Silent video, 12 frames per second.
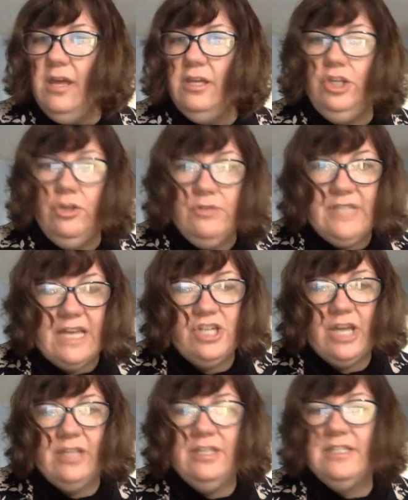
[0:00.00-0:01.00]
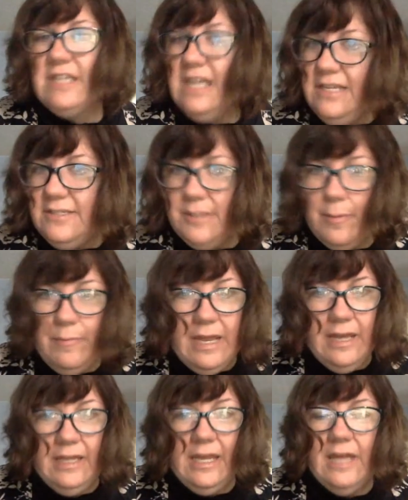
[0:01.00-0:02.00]
Use that checklist, keep
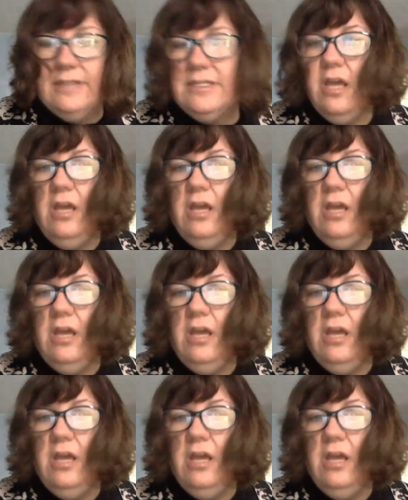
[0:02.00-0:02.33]
submitting it